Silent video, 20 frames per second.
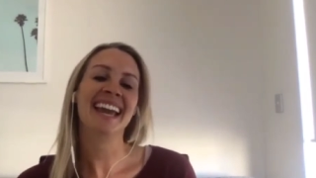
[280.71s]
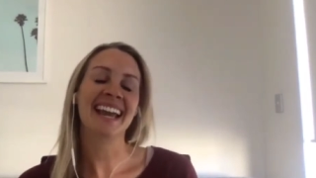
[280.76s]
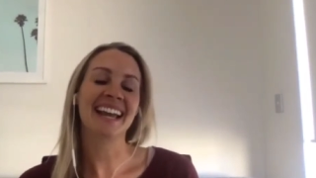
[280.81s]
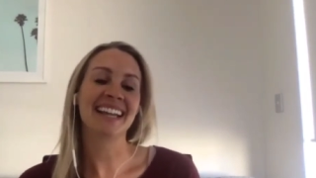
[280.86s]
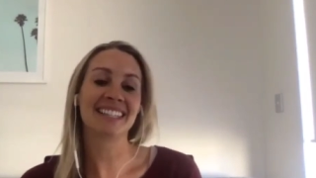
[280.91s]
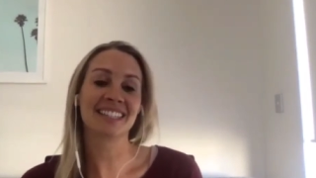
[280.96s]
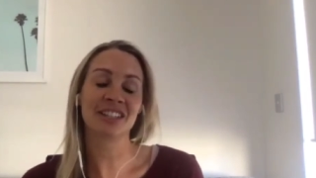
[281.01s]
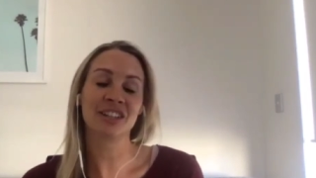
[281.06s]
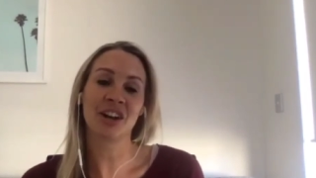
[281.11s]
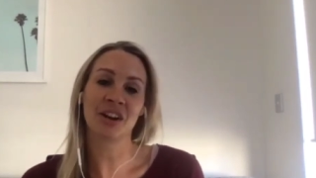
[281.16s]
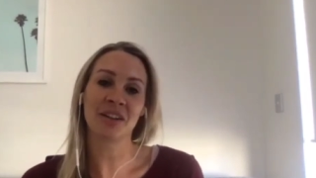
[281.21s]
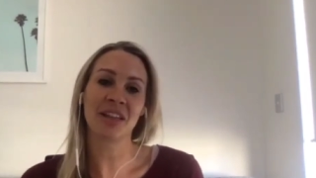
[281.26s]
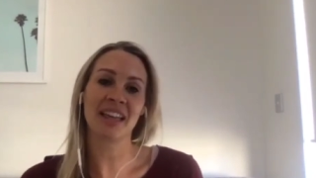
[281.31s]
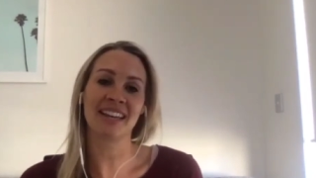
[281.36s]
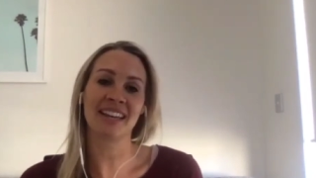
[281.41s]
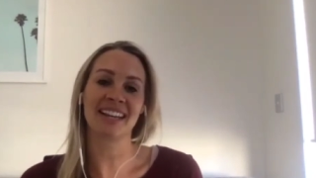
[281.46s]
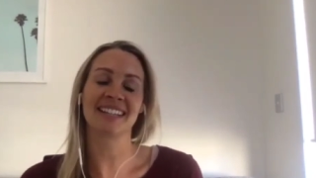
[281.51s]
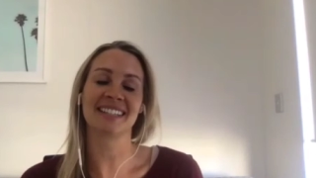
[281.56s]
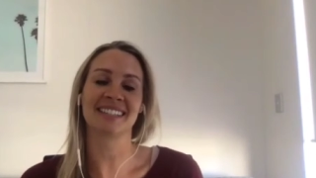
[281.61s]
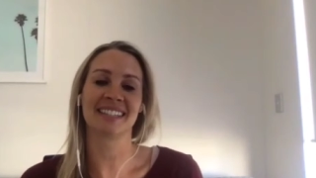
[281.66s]
It's you know
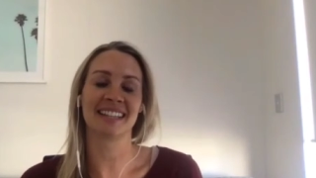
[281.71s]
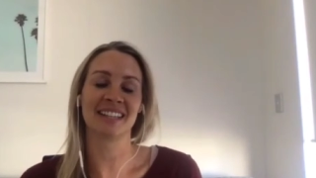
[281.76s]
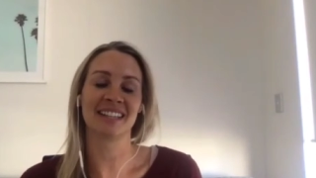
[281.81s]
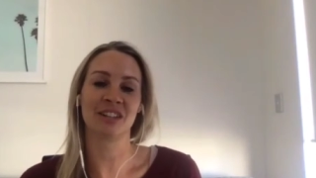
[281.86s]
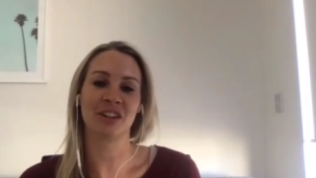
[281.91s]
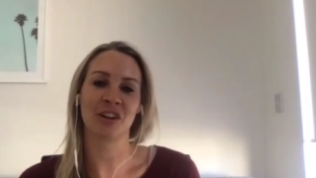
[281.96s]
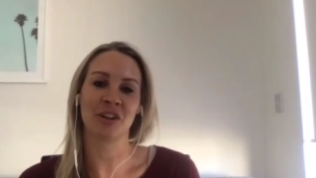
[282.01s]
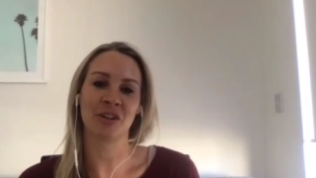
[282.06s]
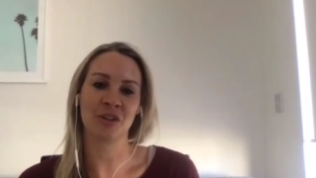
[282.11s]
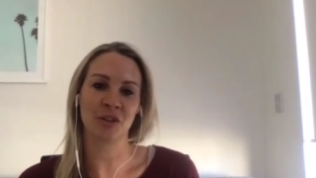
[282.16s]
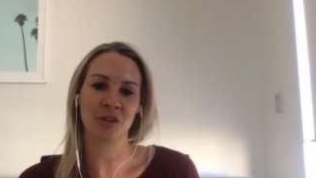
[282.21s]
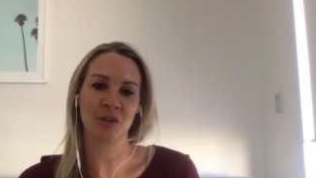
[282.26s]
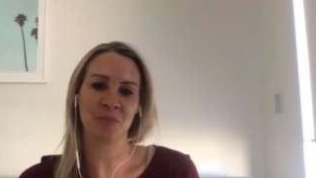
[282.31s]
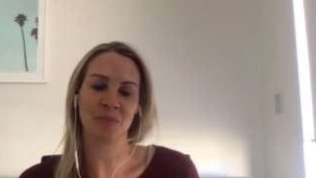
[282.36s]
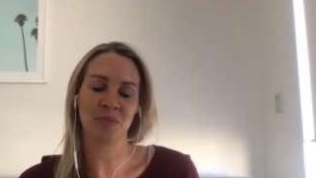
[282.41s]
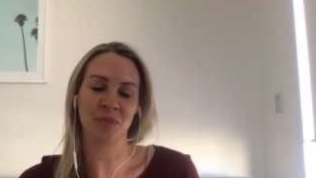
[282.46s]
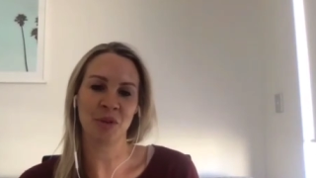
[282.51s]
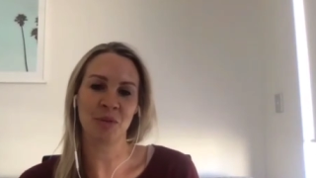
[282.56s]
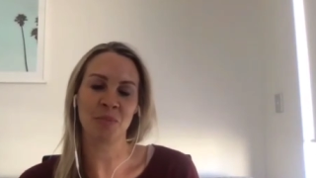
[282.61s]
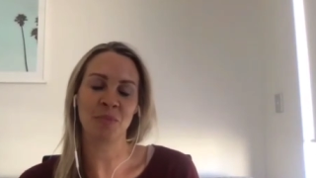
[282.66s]
it is that you know you
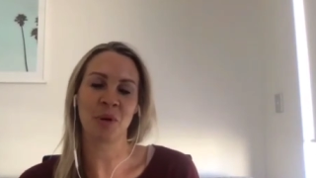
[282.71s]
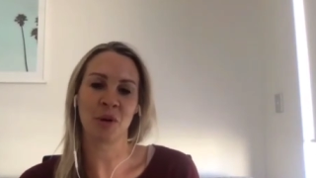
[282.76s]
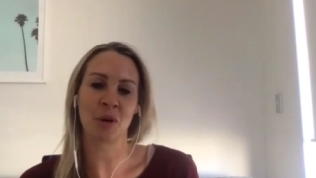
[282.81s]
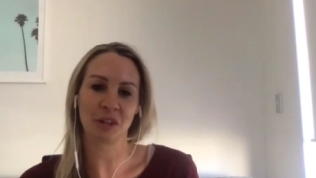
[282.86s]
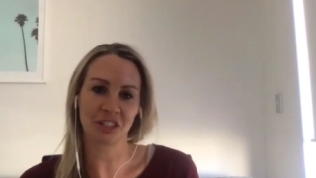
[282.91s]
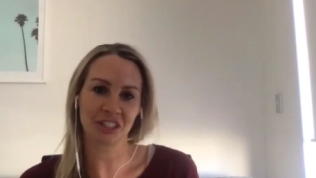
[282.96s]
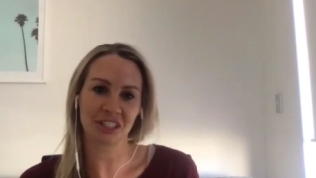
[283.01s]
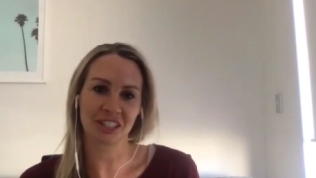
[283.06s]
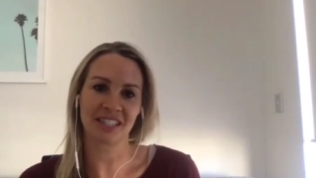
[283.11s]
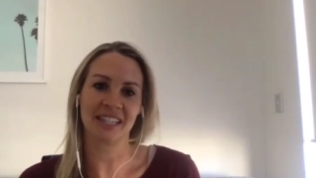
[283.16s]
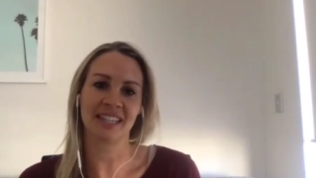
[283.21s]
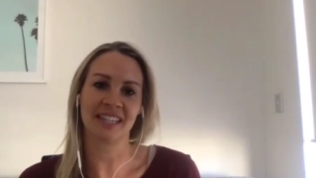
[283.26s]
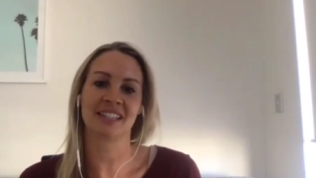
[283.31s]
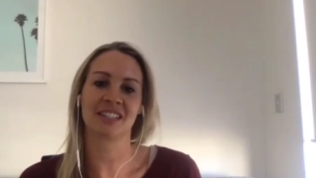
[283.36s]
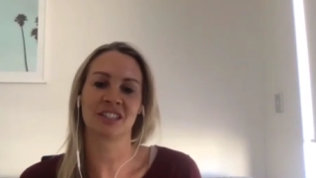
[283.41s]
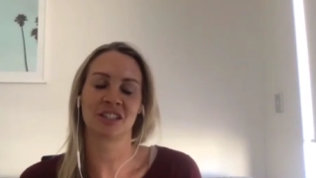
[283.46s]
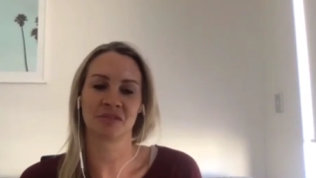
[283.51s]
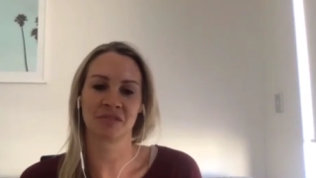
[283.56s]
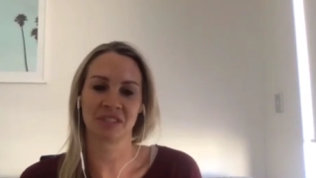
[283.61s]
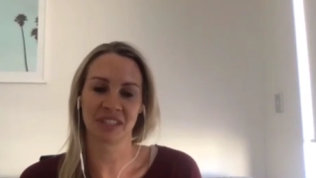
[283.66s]
you purchase things
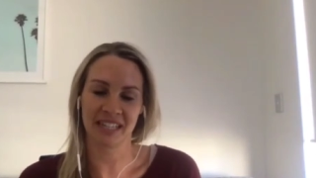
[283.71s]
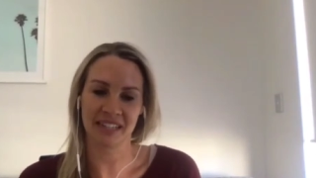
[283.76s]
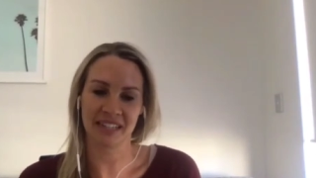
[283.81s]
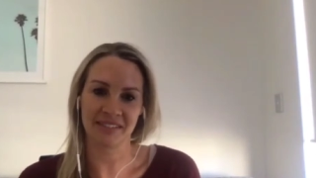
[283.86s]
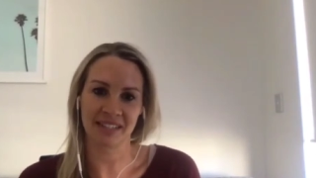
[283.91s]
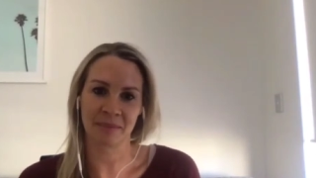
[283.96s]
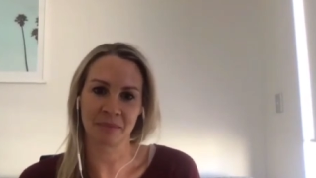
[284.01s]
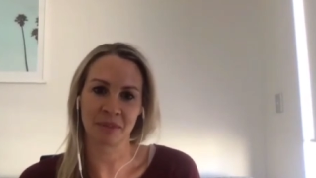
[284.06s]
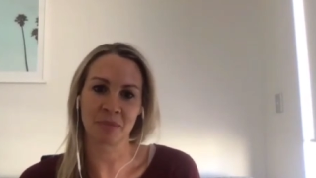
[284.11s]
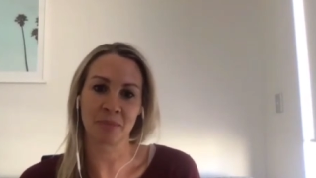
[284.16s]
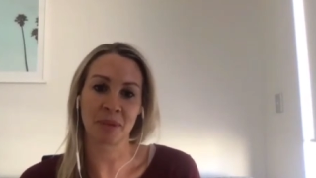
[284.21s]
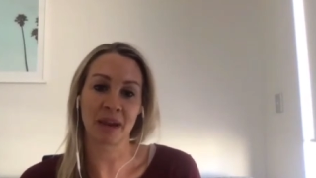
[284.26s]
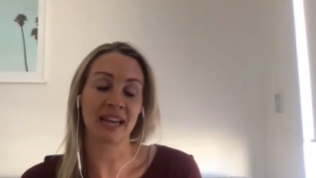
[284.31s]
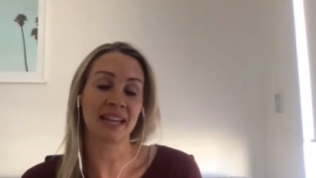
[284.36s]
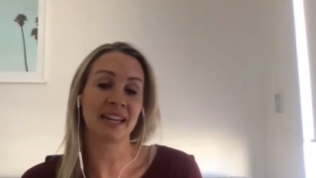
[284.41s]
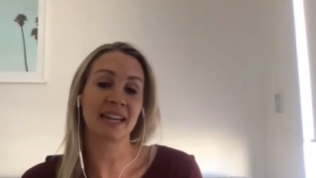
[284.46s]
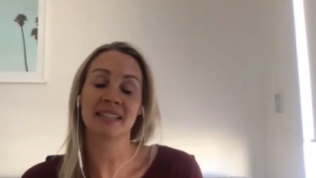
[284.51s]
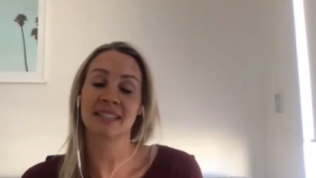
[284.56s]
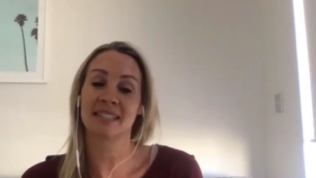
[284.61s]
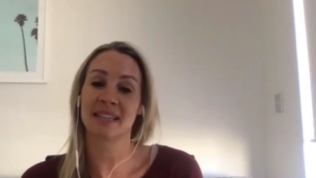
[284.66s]
to relieve some of the
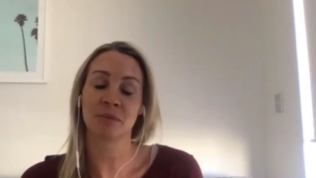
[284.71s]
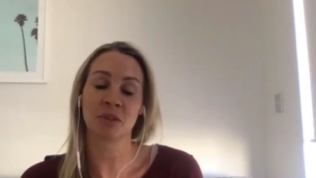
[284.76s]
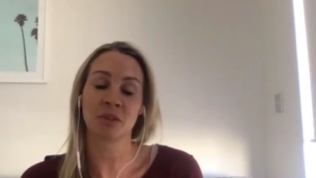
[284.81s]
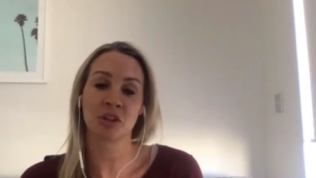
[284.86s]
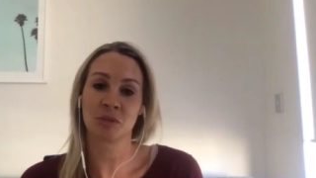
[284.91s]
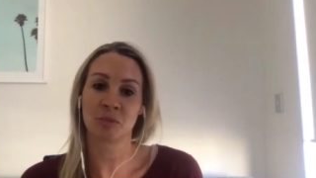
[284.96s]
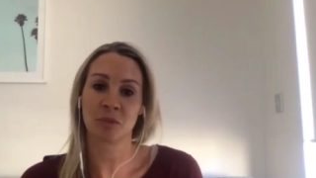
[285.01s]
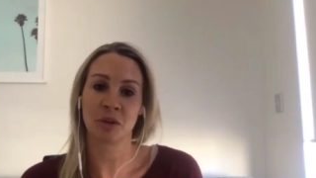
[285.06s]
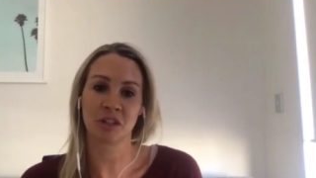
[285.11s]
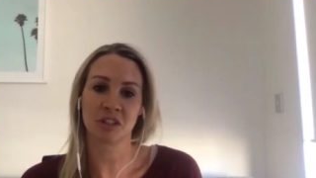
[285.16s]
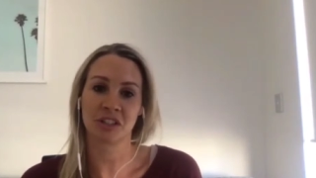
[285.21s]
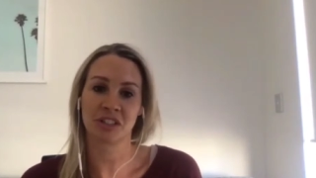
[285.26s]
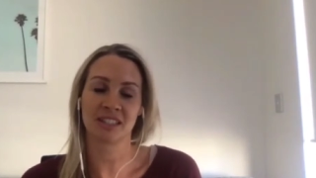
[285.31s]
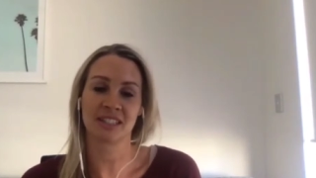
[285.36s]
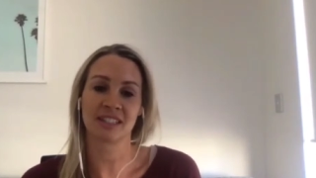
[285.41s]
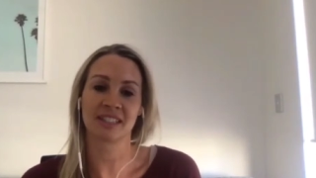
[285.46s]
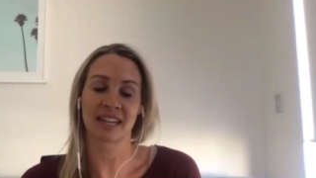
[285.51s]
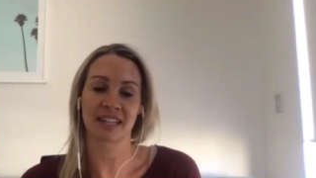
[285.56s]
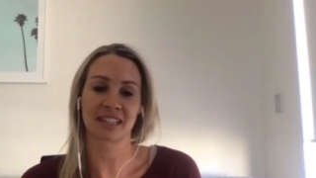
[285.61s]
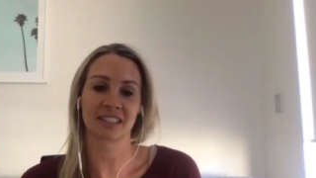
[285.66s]
pain, and some of those
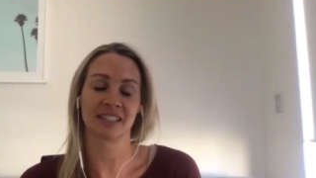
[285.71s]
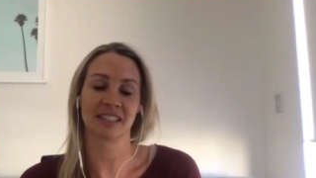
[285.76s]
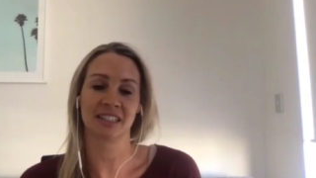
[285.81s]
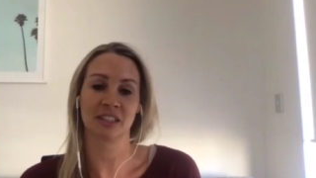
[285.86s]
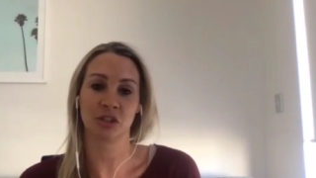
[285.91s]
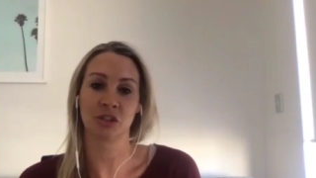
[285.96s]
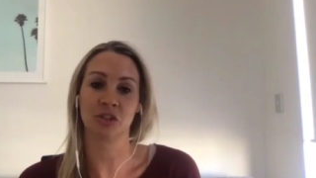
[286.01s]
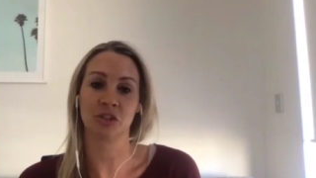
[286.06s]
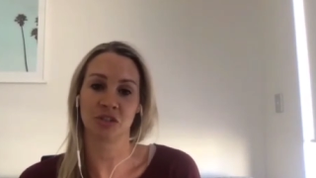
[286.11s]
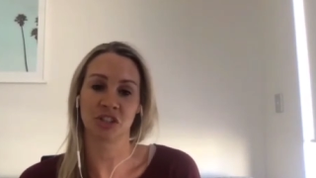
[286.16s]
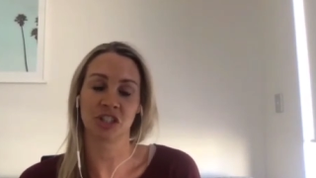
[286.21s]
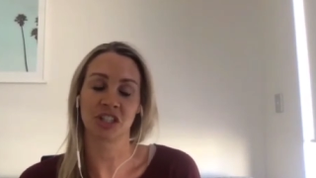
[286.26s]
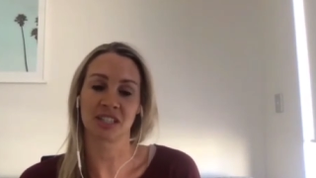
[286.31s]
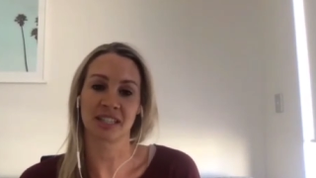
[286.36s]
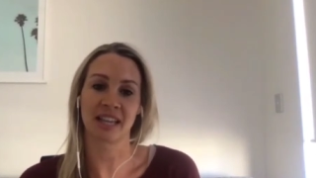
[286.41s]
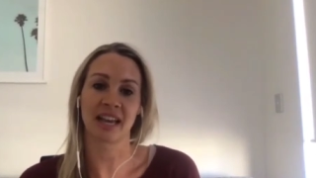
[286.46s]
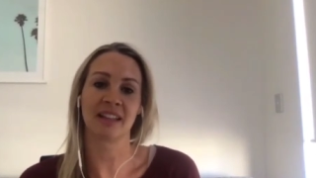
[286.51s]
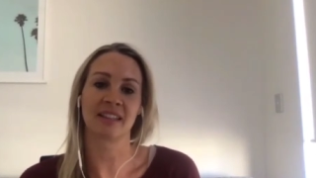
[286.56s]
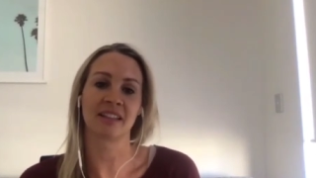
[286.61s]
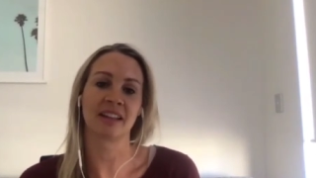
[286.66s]
purchases actually do just
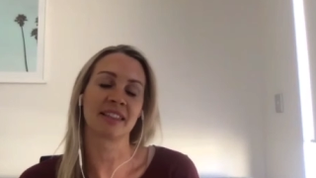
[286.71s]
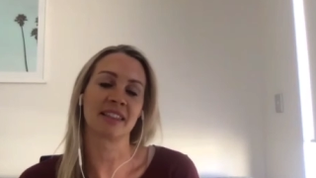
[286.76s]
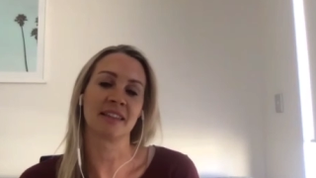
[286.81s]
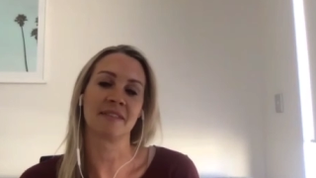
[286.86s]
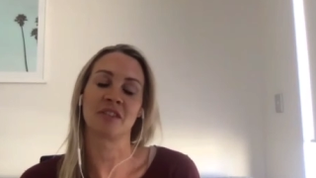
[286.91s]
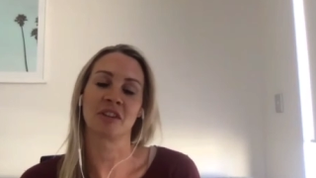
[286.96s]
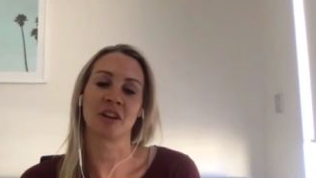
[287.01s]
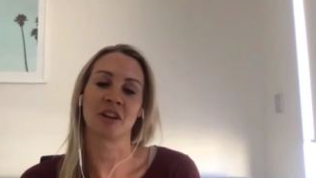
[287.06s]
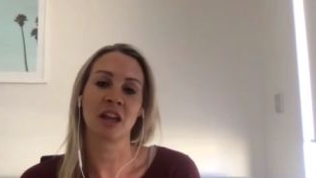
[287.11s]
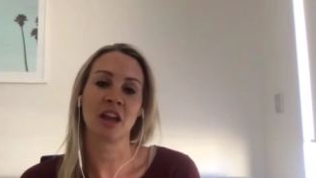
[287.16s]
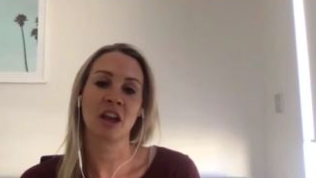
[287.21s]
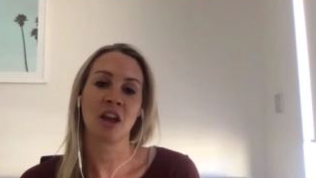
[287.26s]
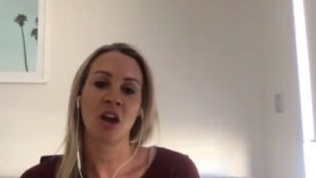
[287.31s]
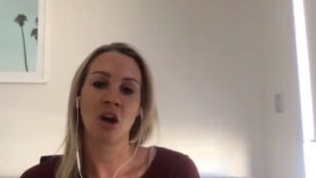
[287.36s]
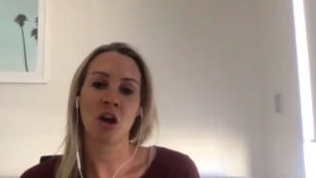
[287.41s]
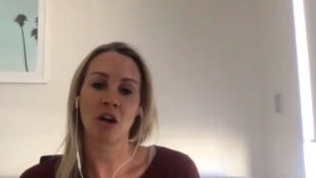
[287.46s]
that. Like they're very yeah.